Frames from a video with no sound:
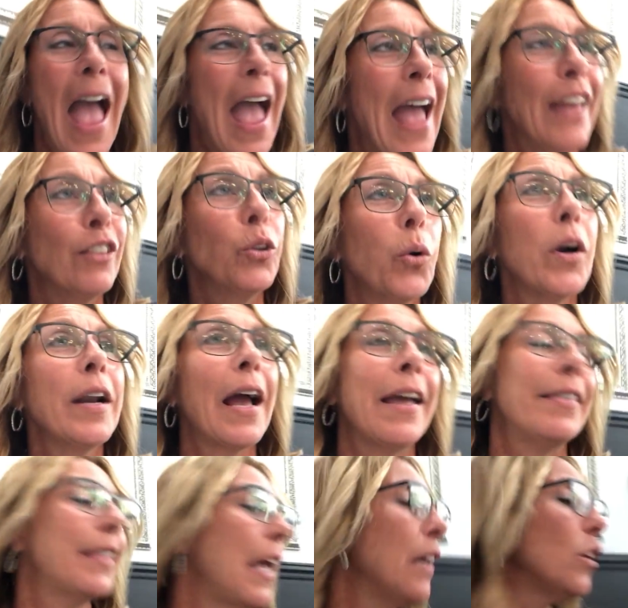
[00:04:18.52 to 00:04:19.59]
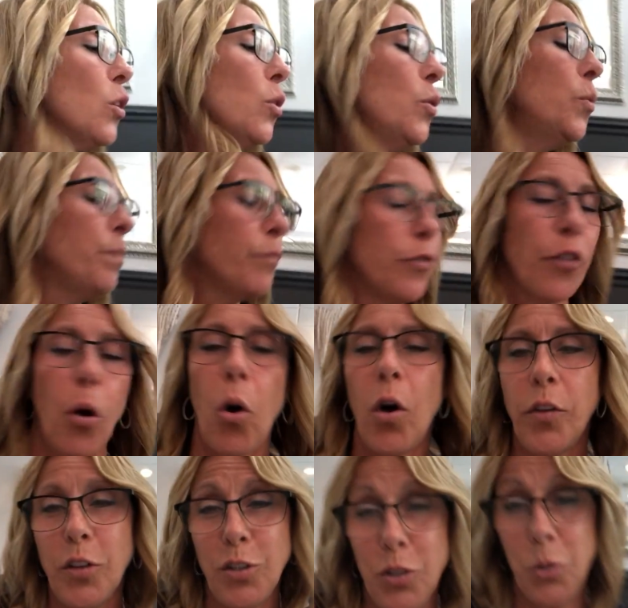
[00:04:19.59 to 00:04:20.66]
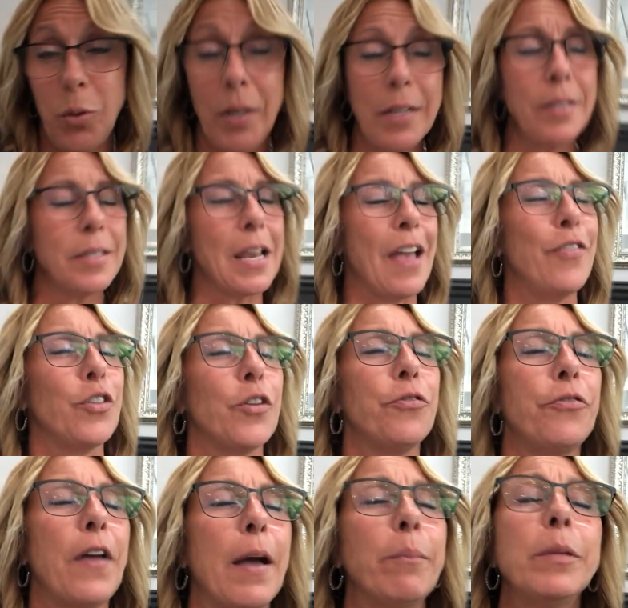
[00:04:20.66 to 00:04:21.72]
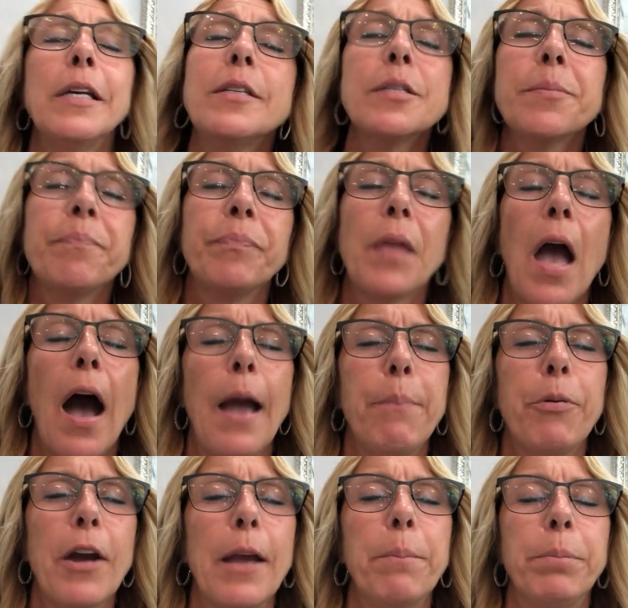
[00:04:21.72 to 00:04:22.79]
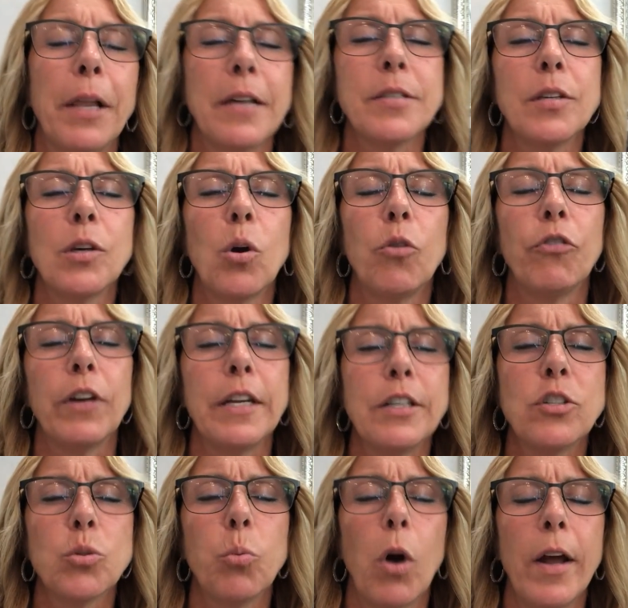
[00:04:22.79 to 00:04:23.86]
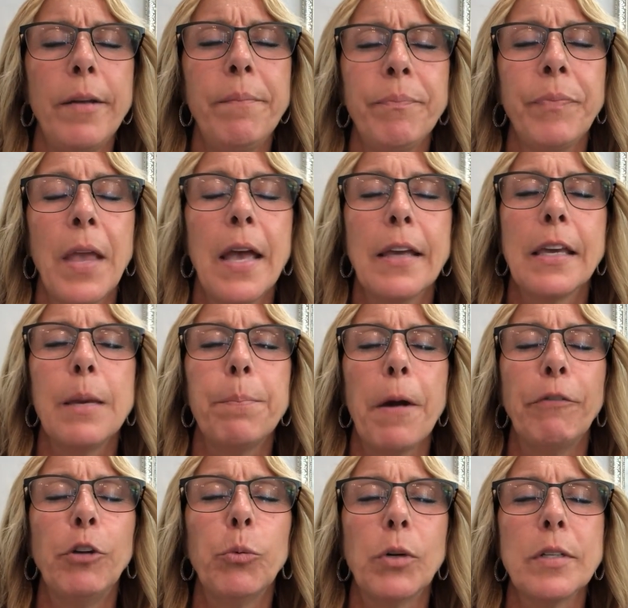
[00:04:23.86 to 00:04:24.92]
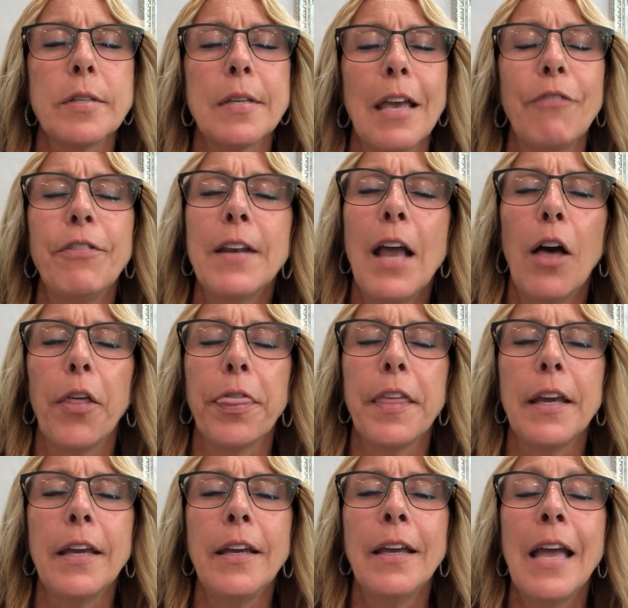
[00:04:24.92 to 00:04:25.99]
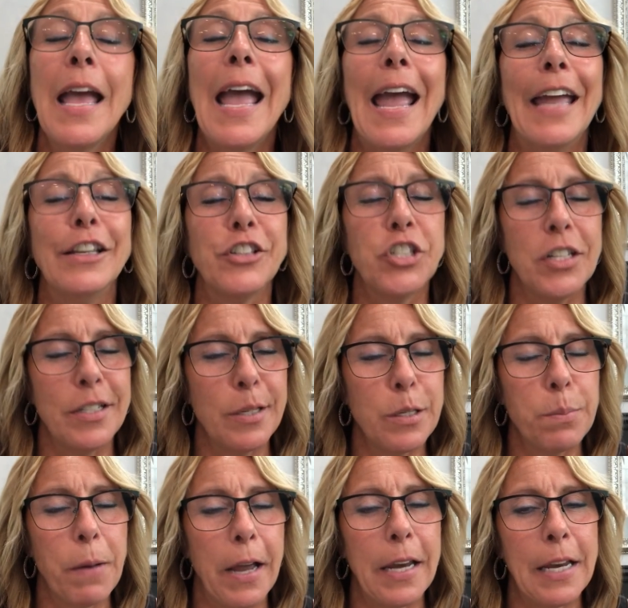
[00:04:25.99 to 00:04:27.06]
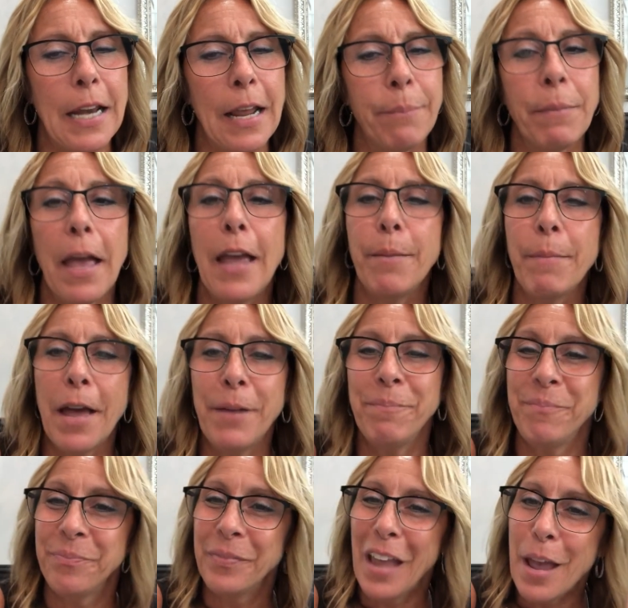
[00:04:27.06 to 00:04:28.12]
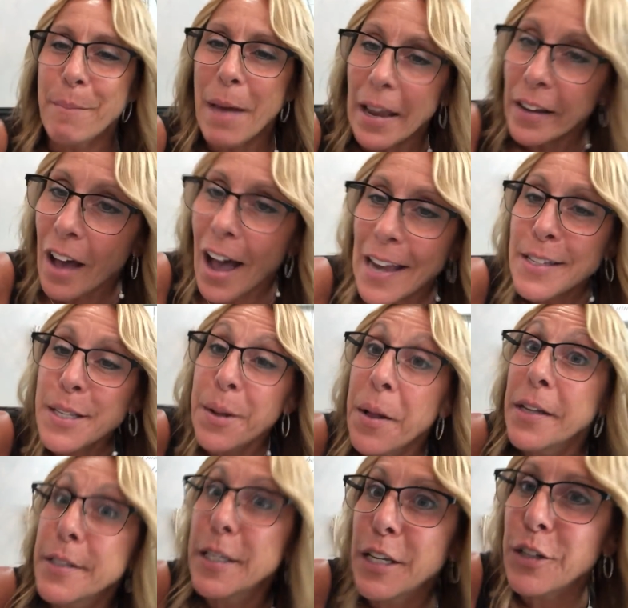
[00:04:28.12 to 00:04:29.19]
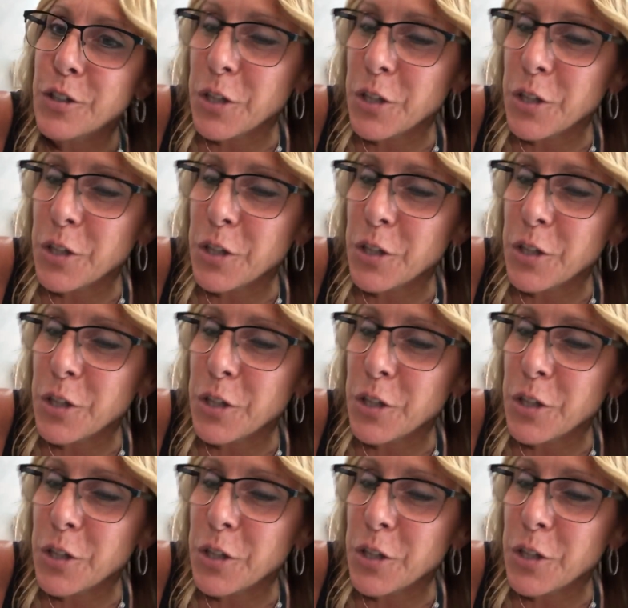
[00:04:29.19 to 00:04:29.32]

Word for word: And Lord, I thank you for all the students and their families. I pray a blessing over each one. Keep everyone safe and healthy. In Jesus' mighty name, amen. Amen, guys. See you